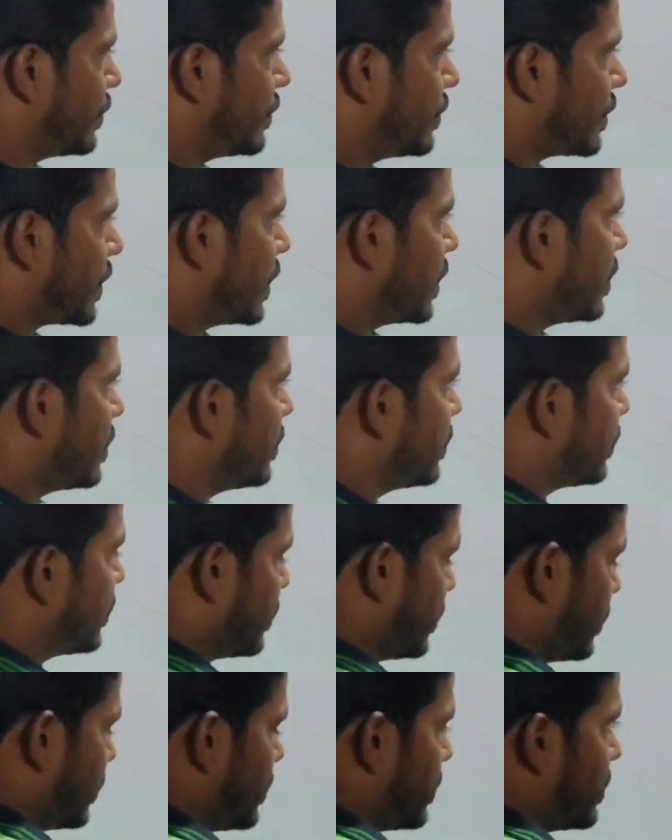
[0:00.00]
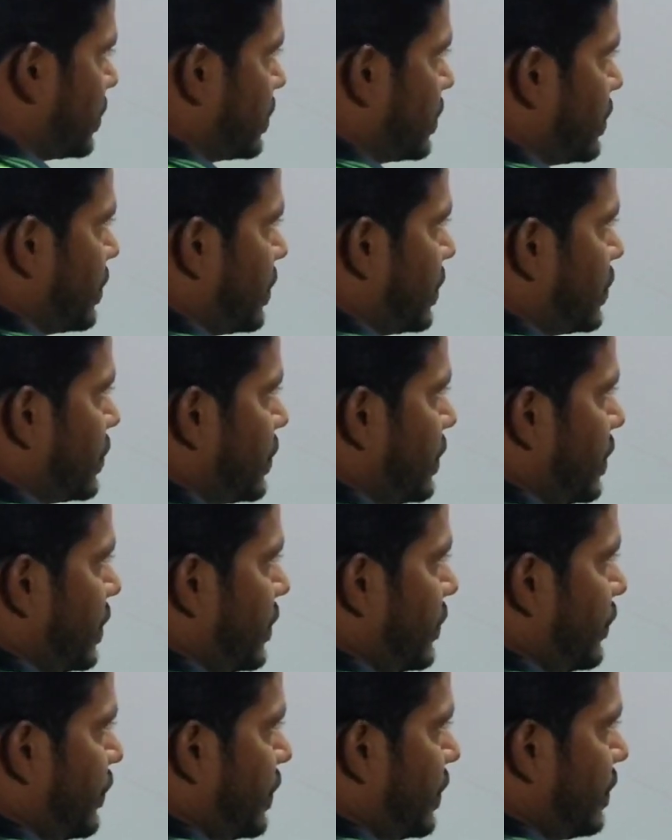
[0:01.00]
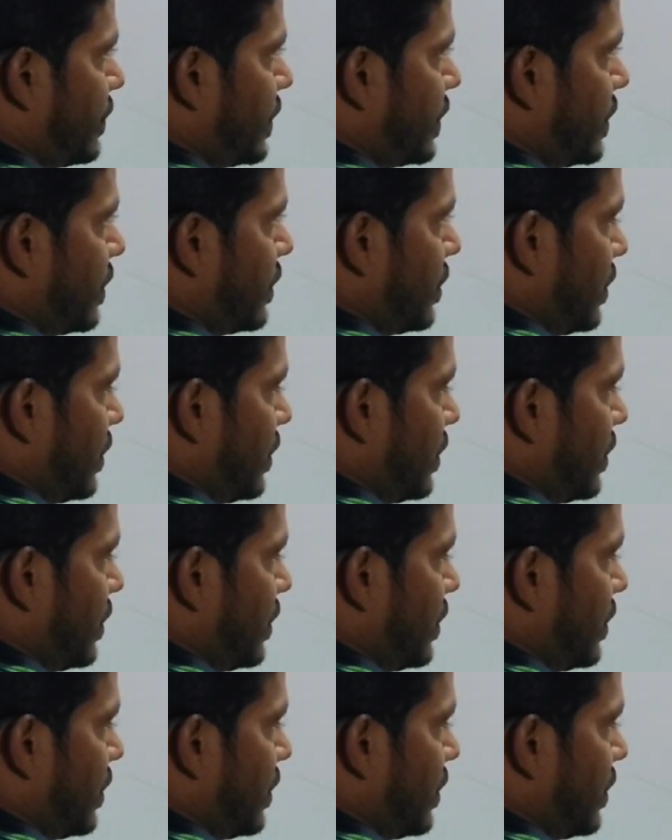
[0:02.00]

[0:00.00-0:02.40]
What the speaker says: Okay, so it will be